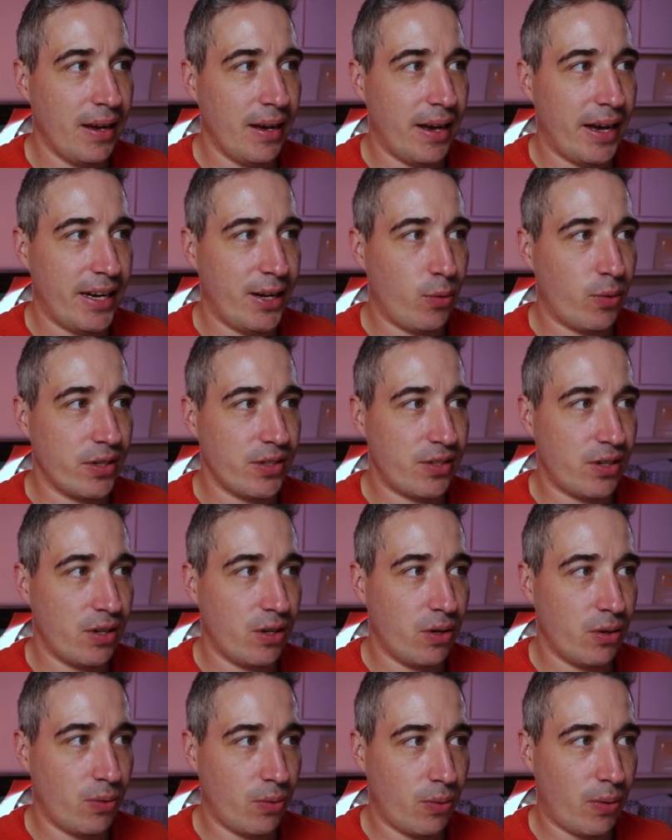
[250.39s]
And it wants to
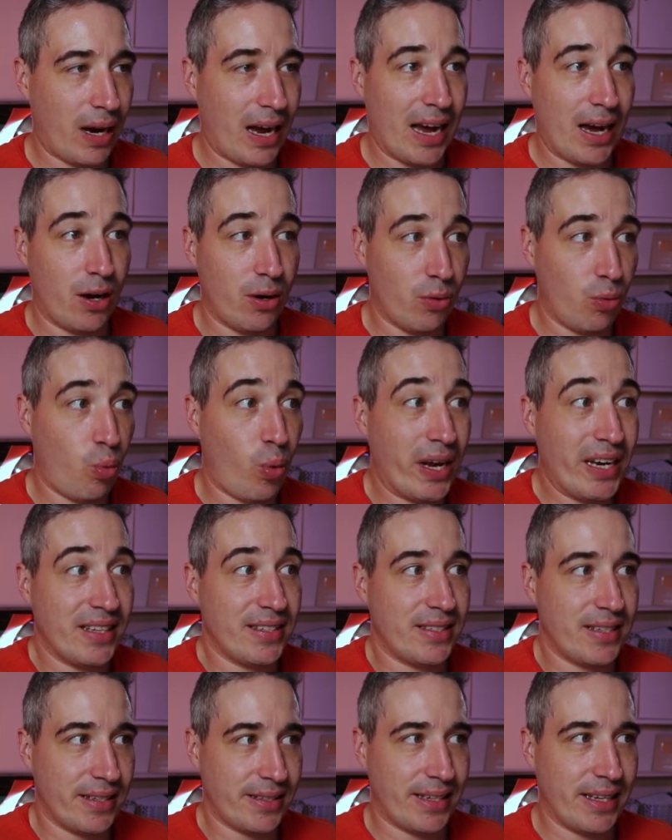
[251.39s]
know how, when
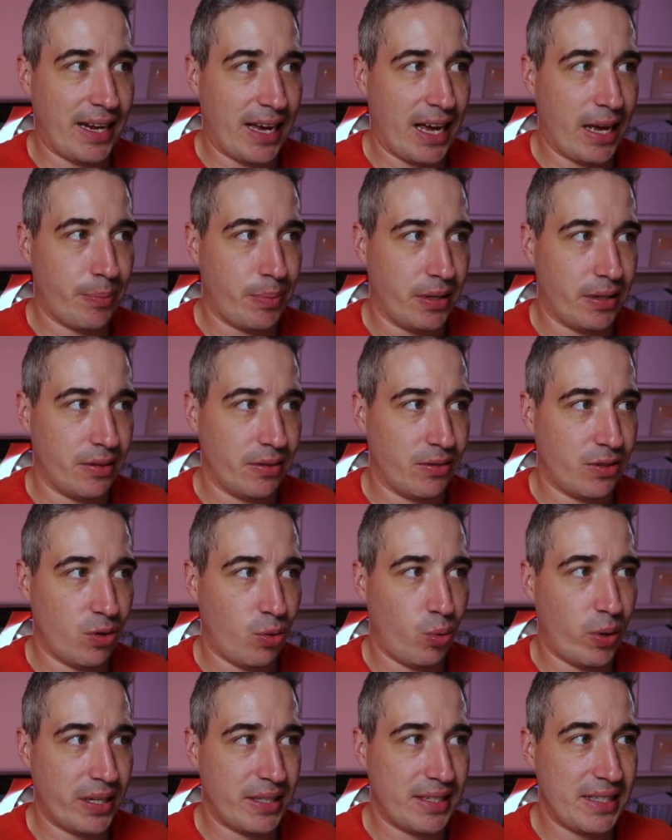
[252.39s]
is this gonna happen? So
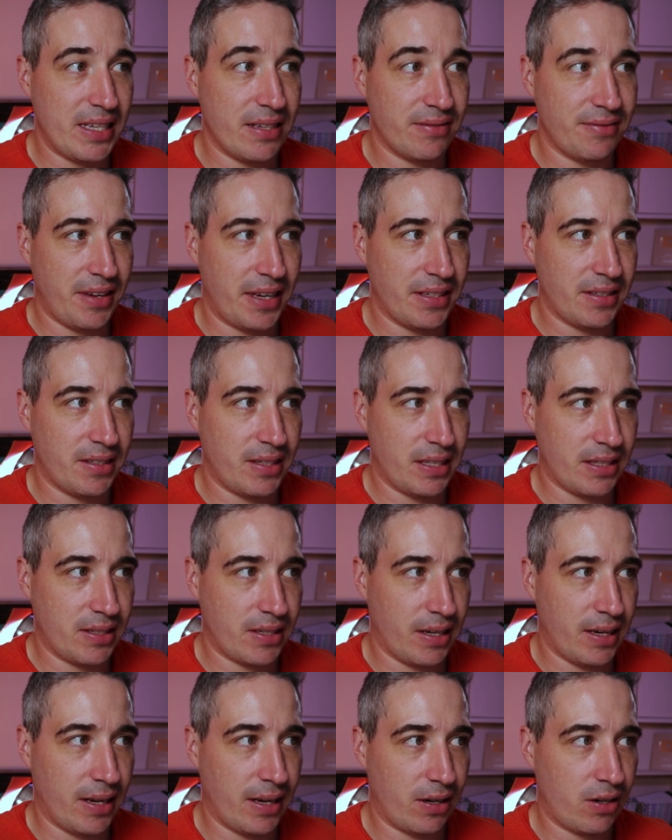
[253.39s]
what's the event that's
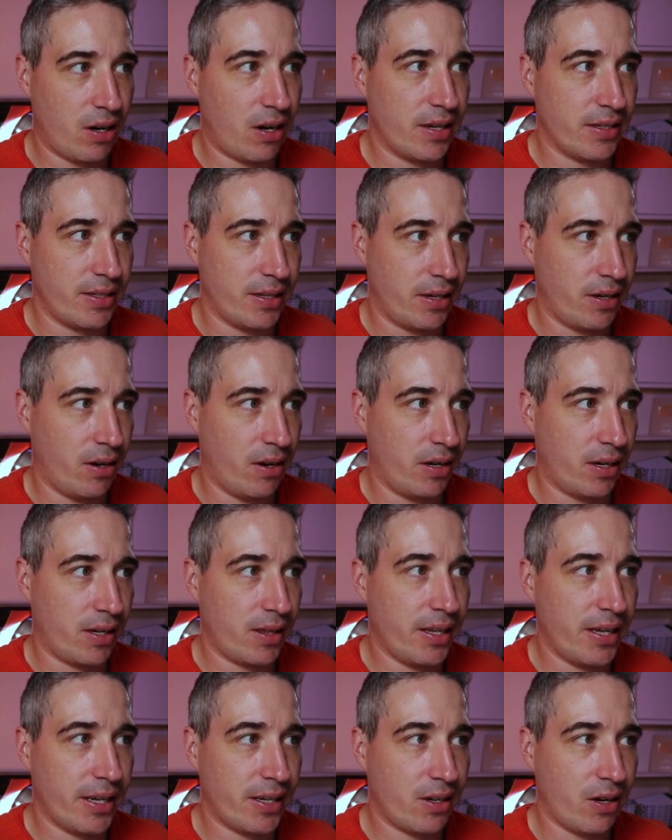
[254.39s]
gonna cause it? On
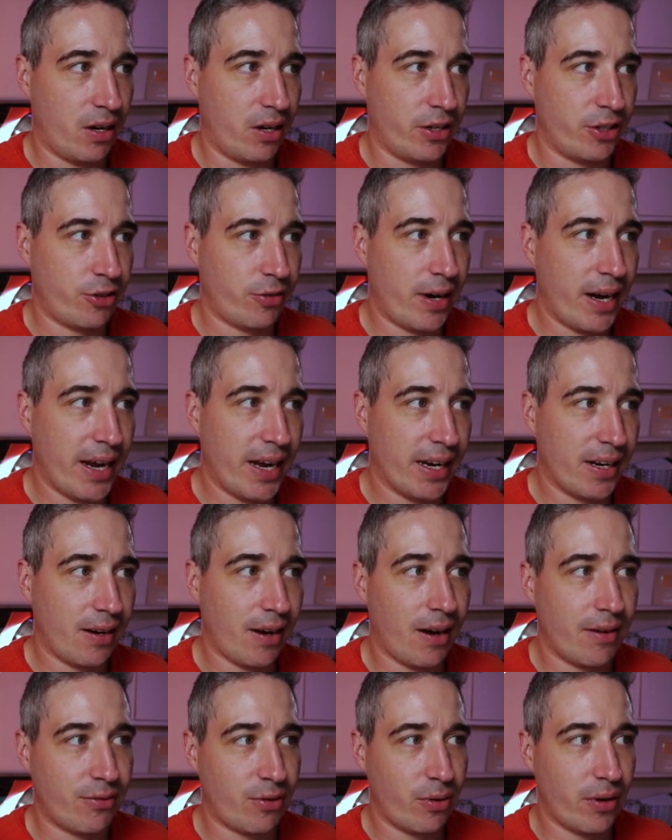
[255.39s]
click, on drag,
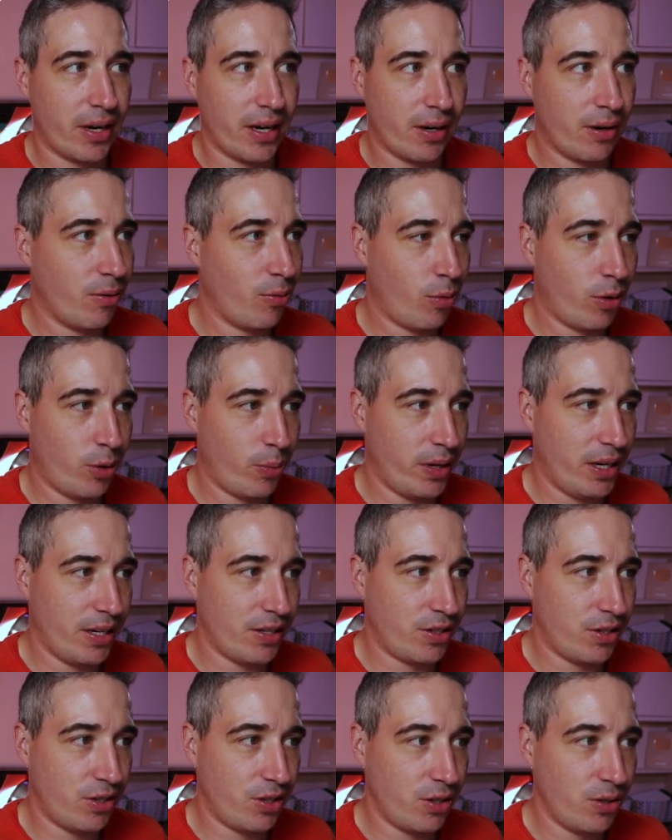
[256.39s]
hovering, what do we
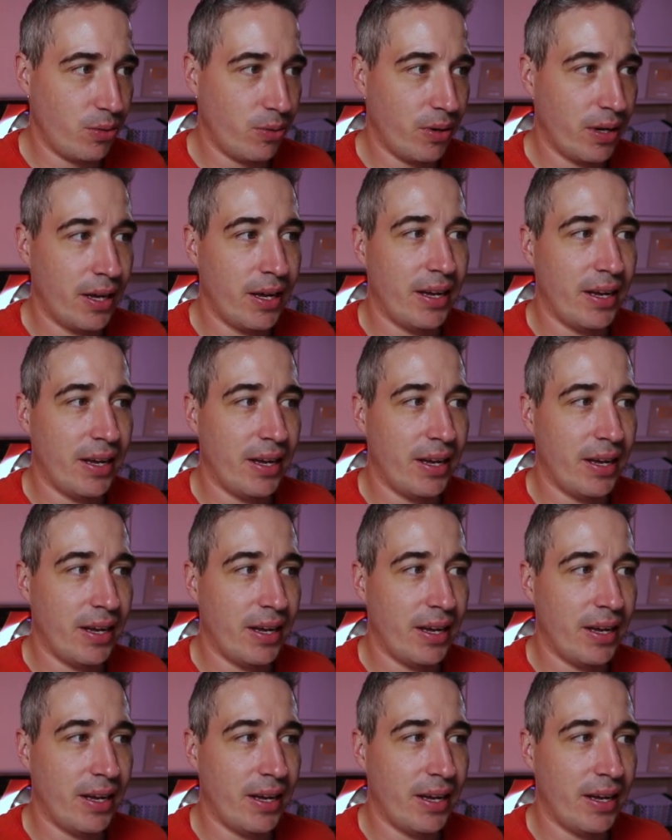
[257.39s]
need to do?